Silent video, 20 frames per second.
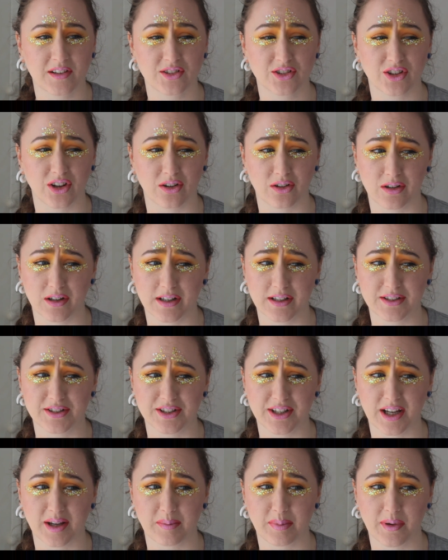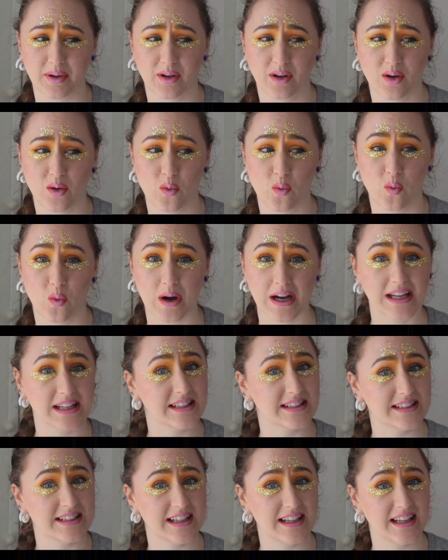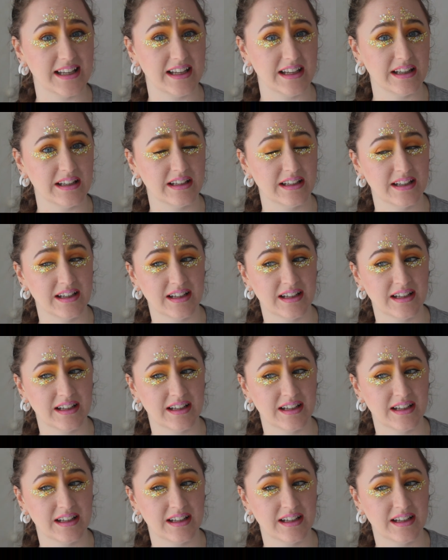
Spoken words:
chocolate chip white tea,